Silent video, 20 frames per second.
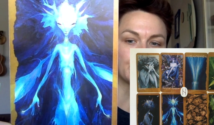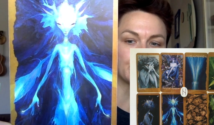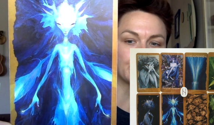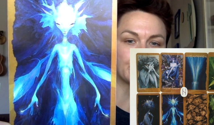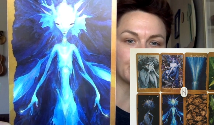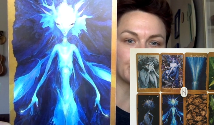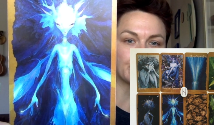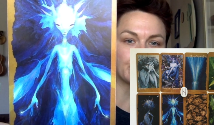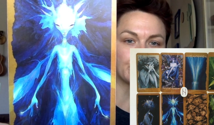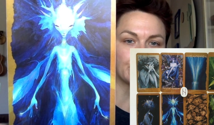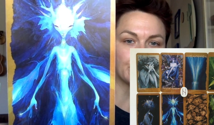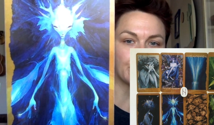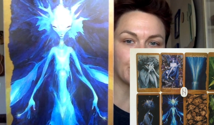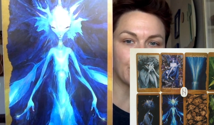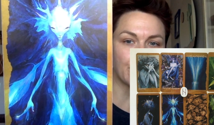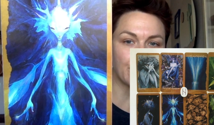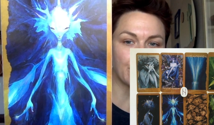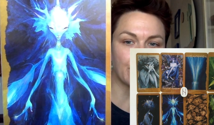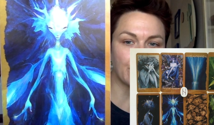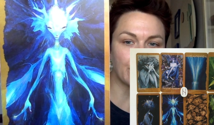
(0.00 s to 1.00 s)

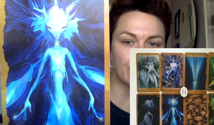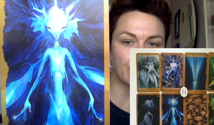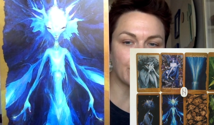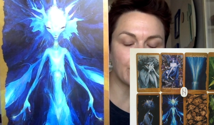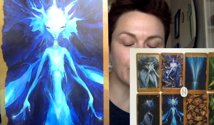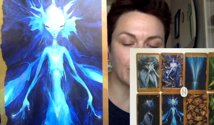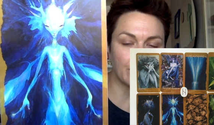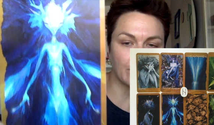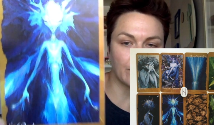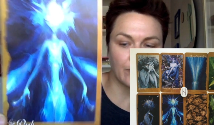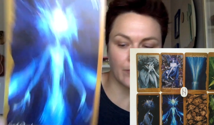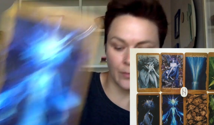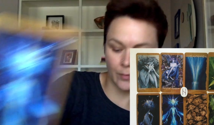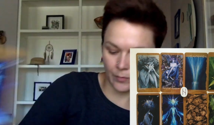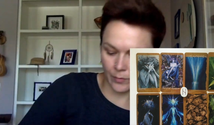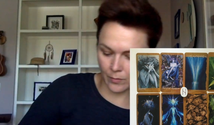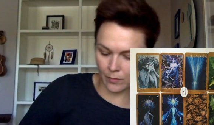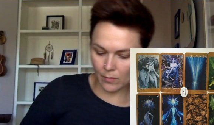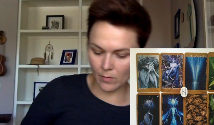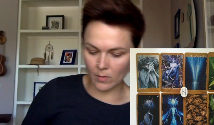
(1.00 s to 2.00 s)

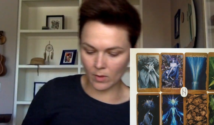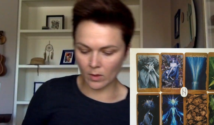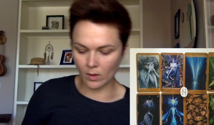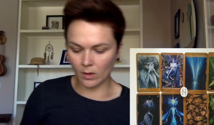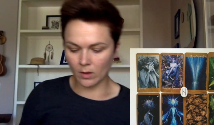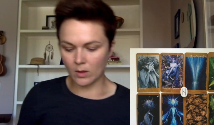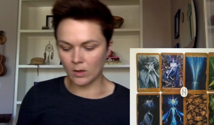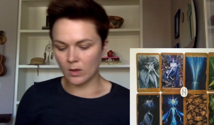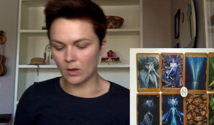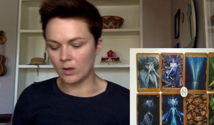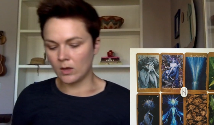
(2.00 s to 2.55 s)
Nothing is said.